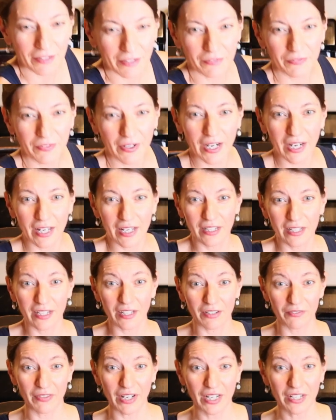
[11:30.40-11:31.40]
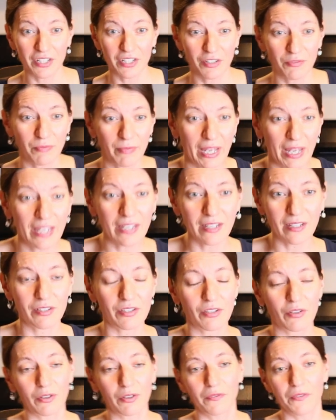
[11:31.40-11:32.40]
air fry, convection bake.
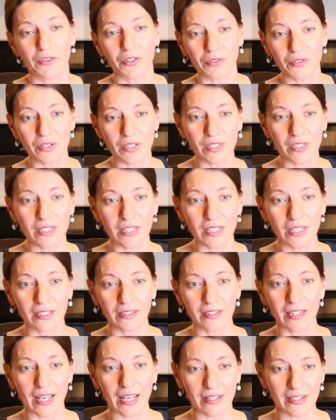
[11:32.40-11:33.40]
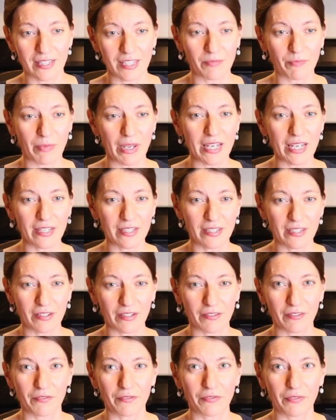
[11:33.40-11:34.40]
So if you just need that
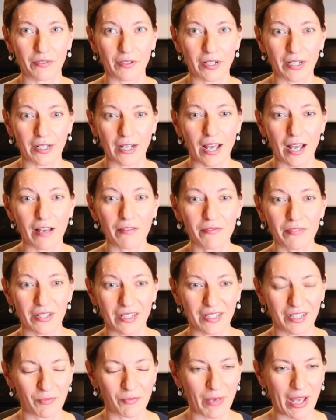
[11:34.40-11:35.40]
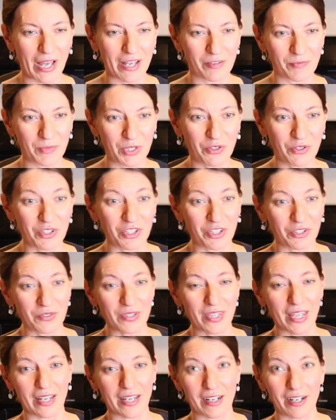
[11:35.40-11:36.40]
space for an oven in the bottom, you can use
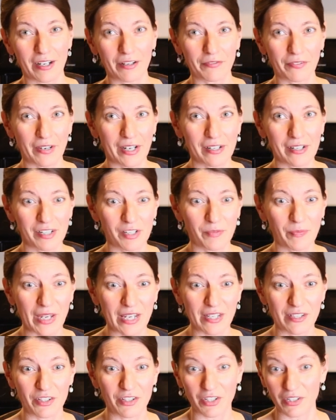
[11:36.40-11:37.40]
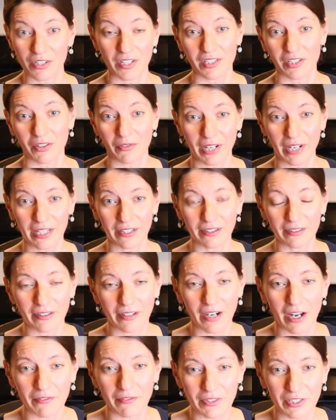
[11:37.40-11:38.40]
that air fryer space just as a regular
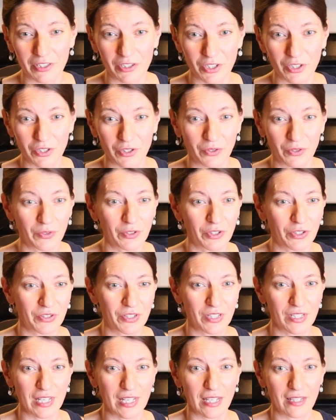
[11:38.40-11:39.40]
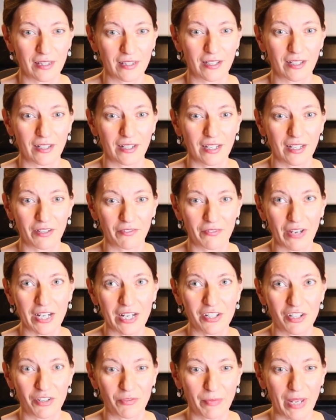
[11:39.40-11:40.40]
oven too. You just hit the
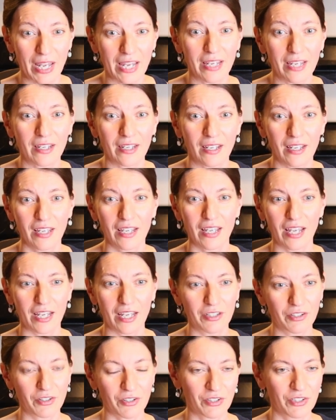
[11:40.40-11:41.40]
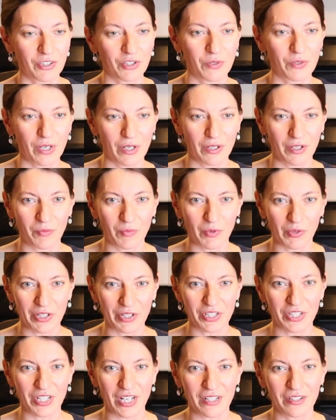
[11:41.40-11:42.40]
convection bake, and you can do it on a
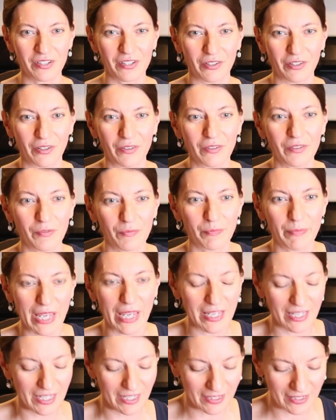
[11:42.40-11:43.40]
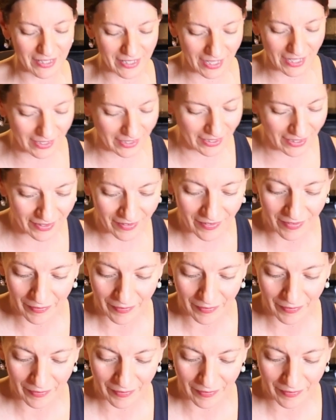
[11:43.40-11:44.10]
more gentle baking setting,